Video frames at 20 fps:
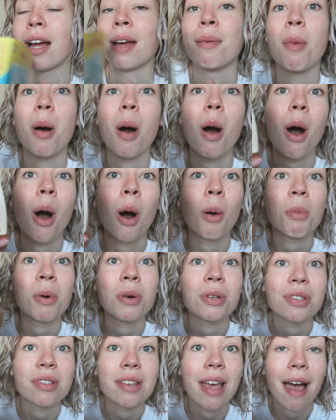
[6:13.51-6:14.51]
I'm
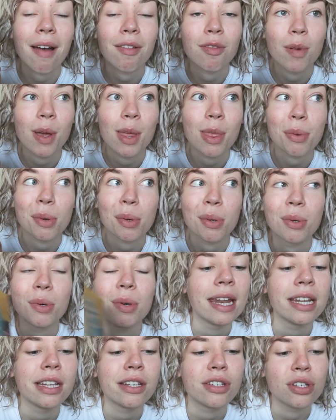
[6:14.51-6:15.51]
almost halfway through,
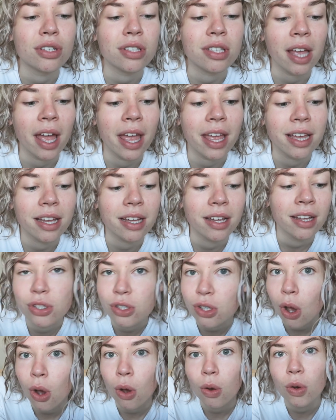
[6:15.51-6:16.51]
and it is just like
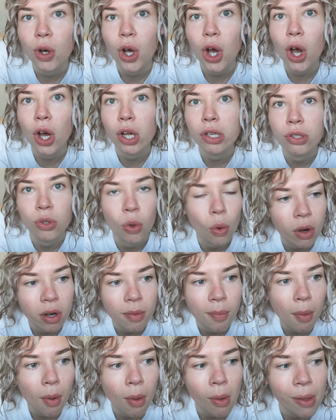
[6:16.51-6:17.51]
so
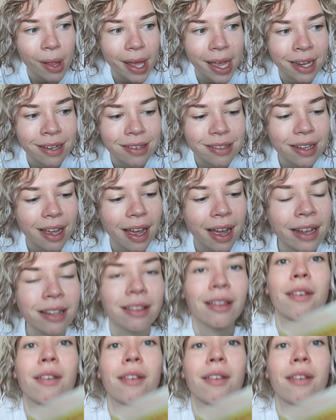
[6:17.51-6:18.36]
adorable, and I